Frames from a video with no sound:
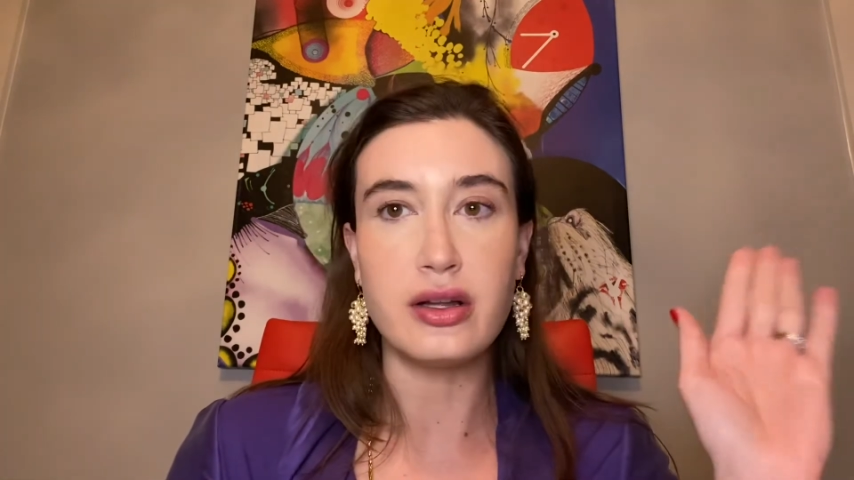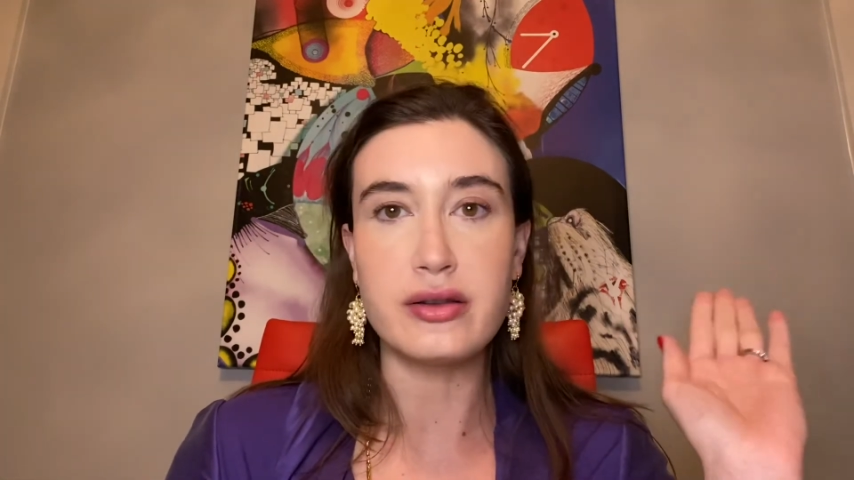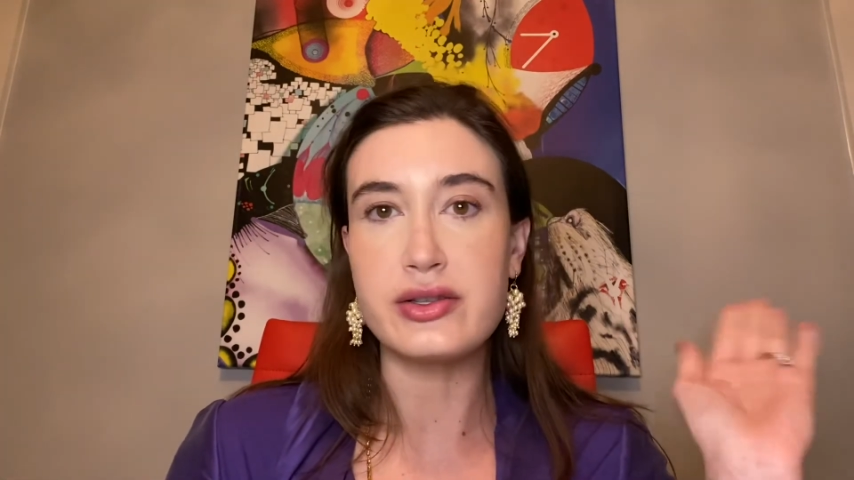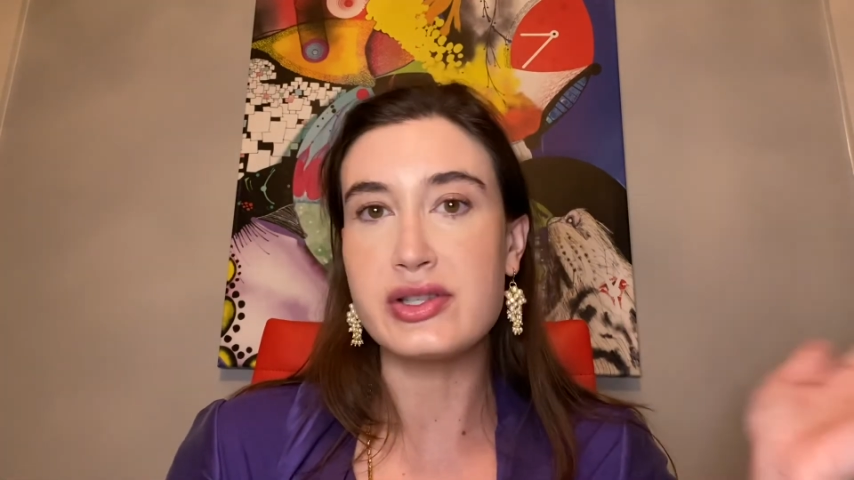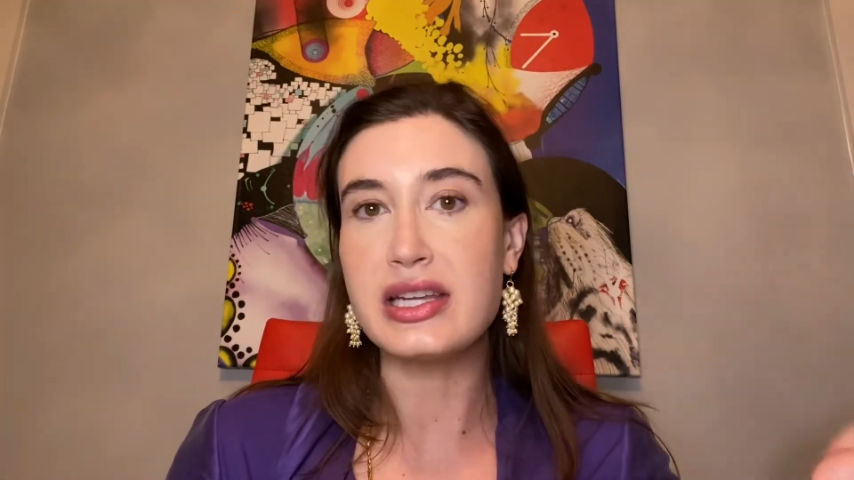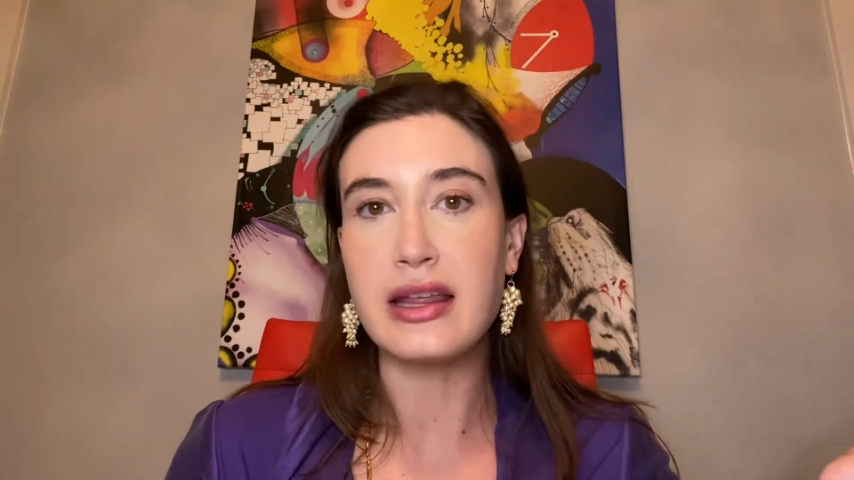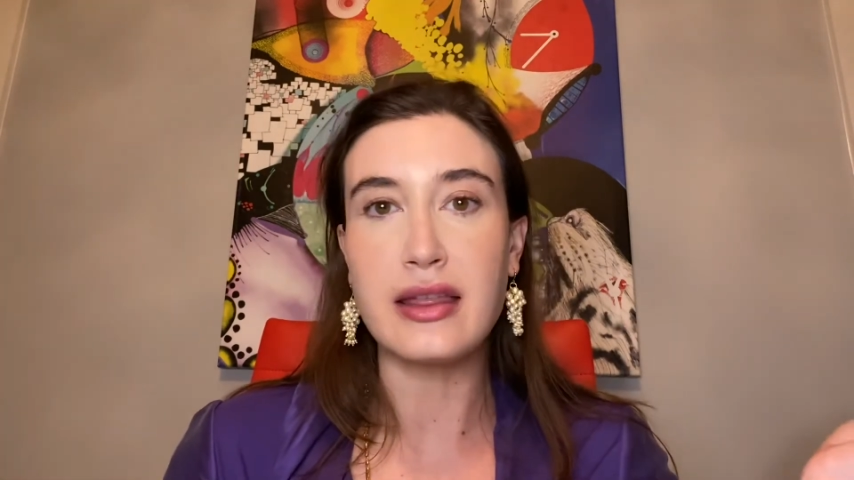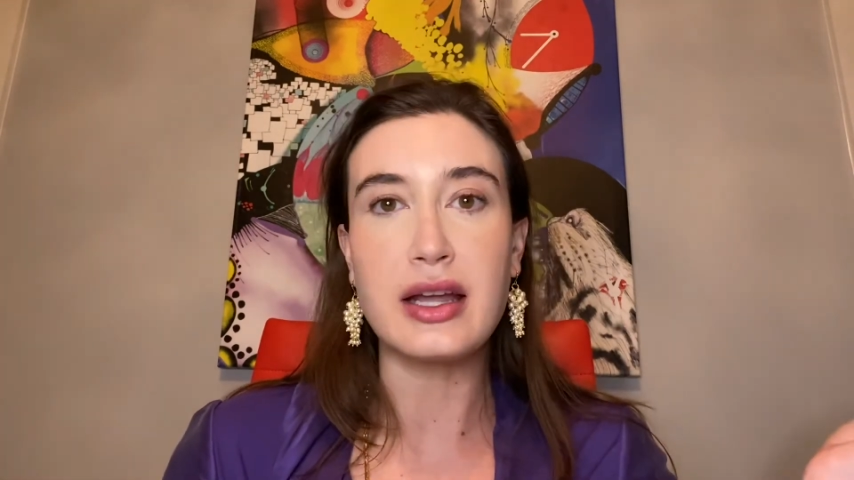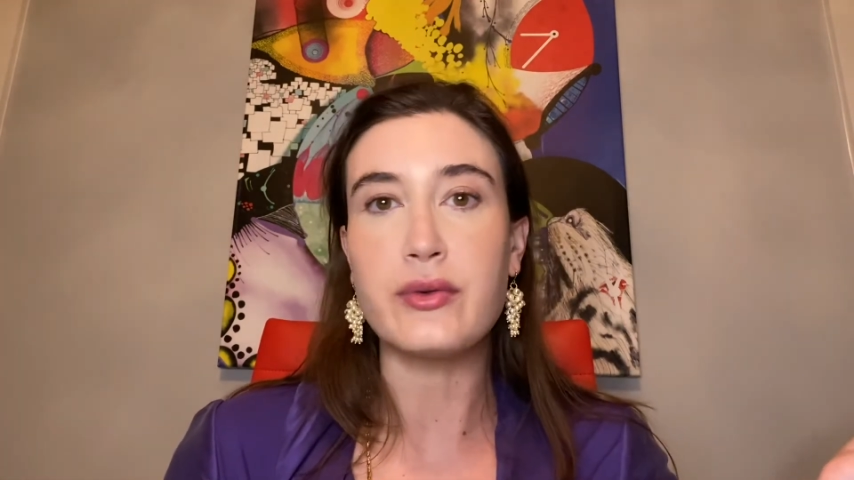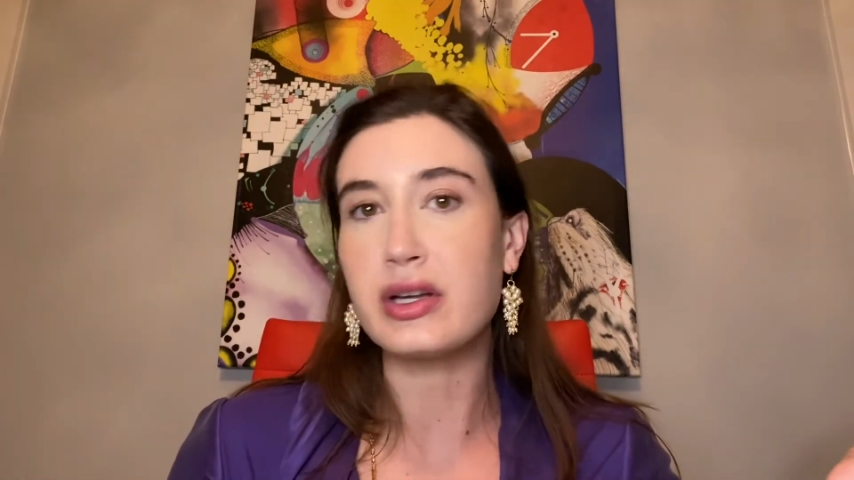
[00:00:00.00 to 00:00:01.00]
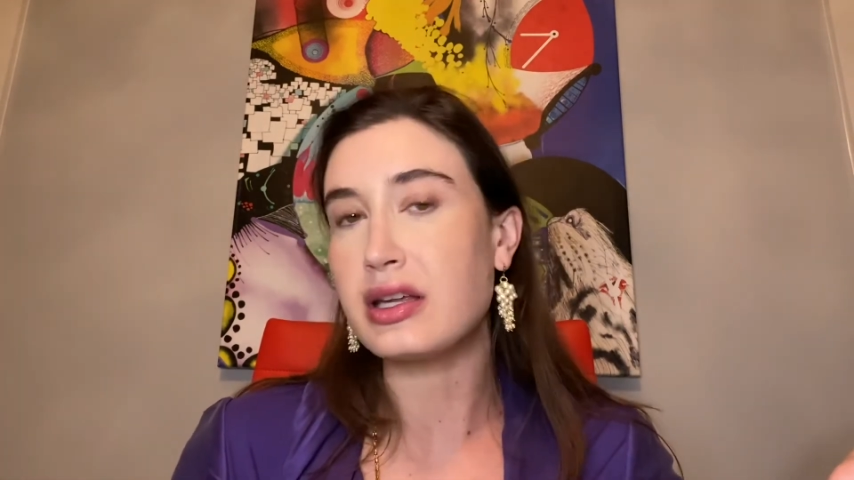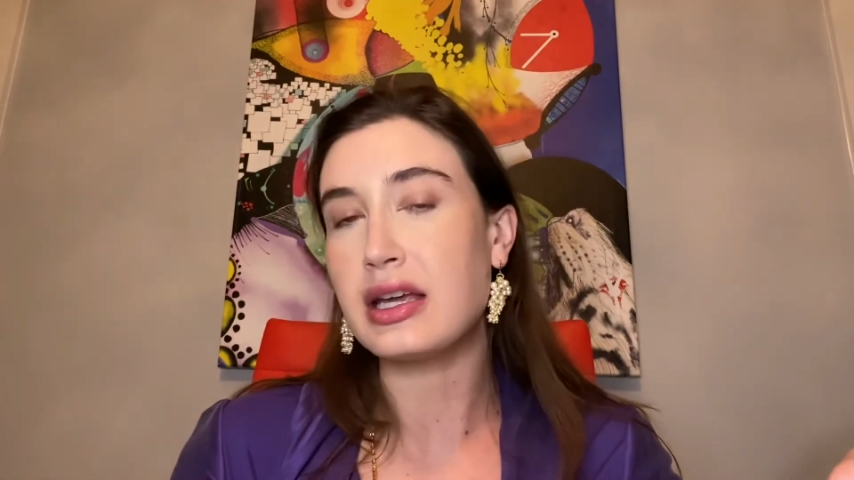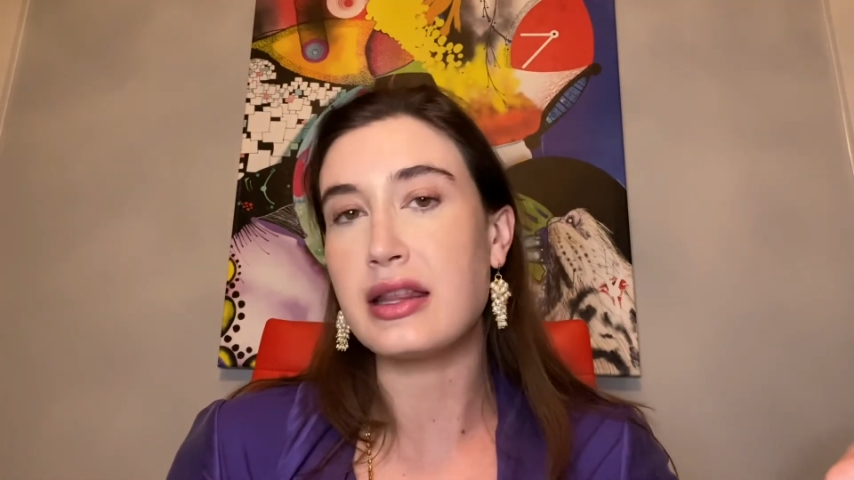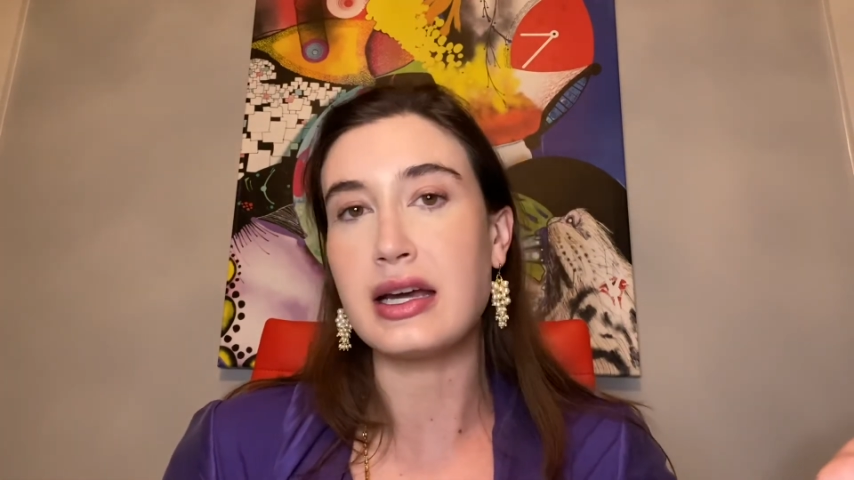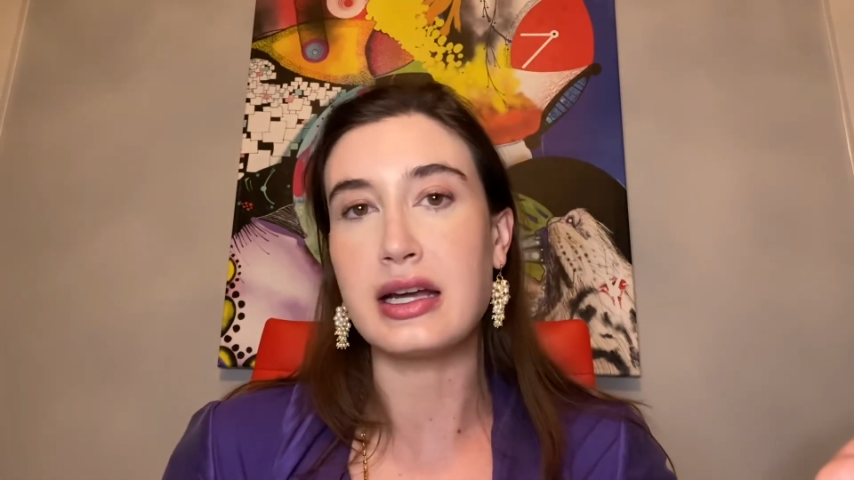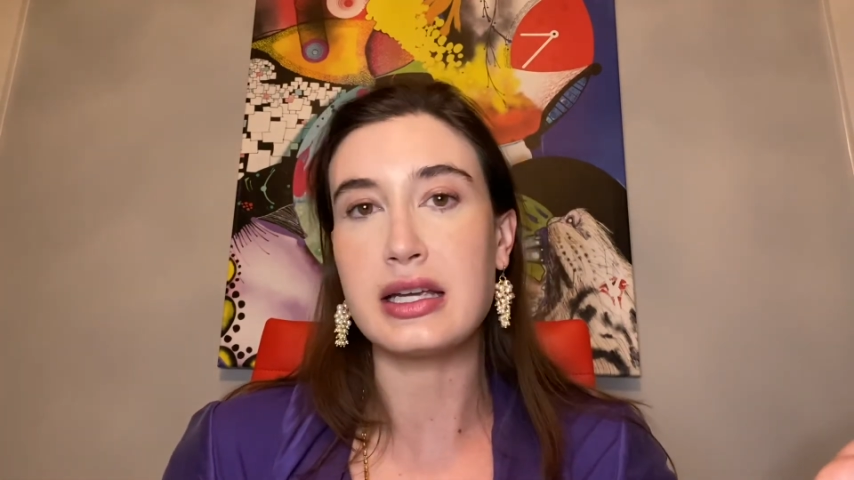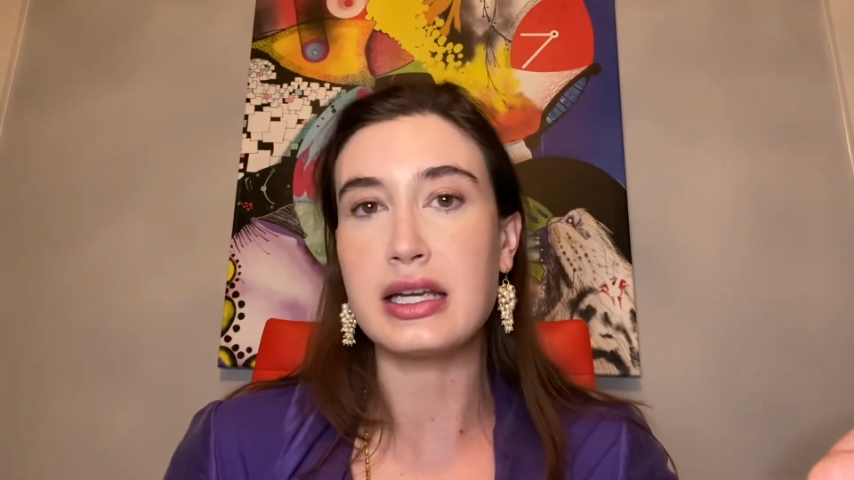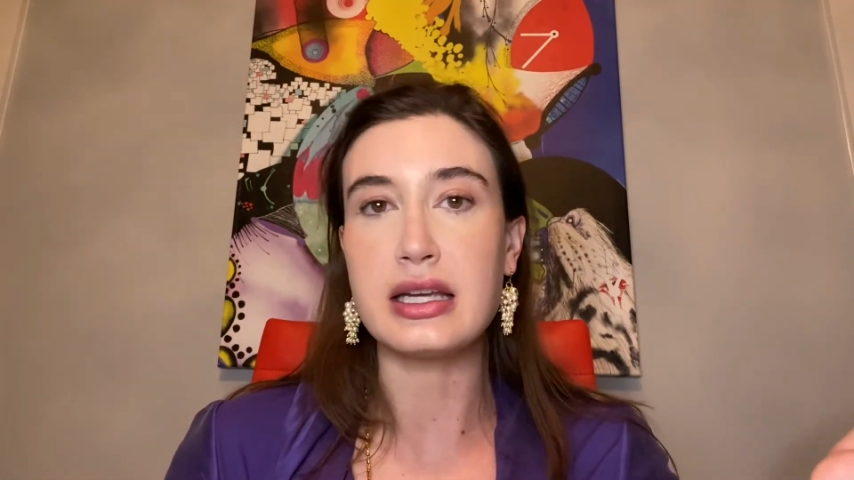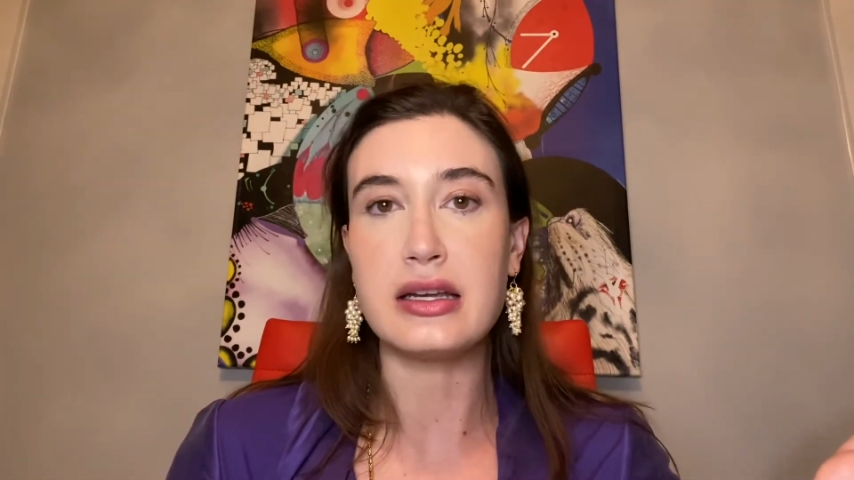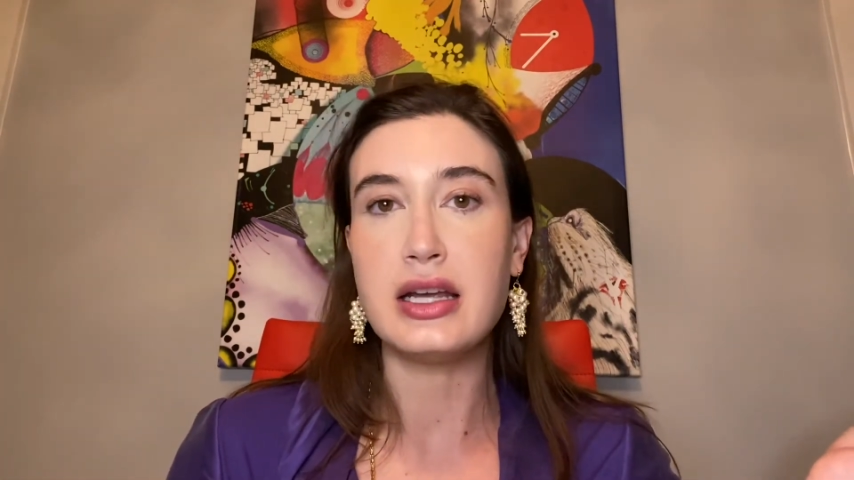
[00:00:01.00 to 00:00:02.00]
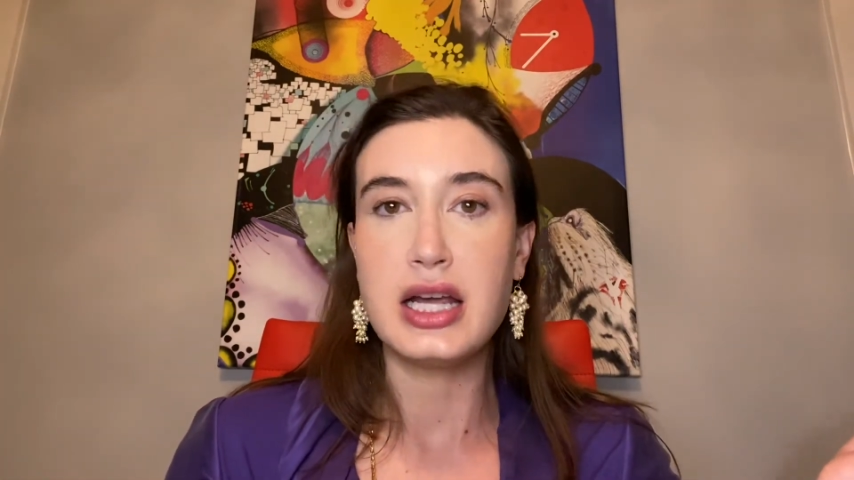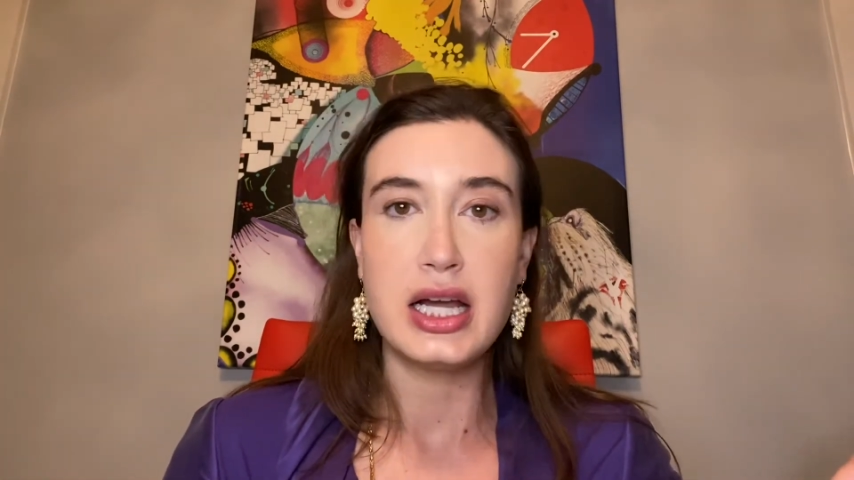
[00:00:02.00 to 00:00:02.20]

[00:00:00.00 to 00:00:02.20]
There's nothing really that can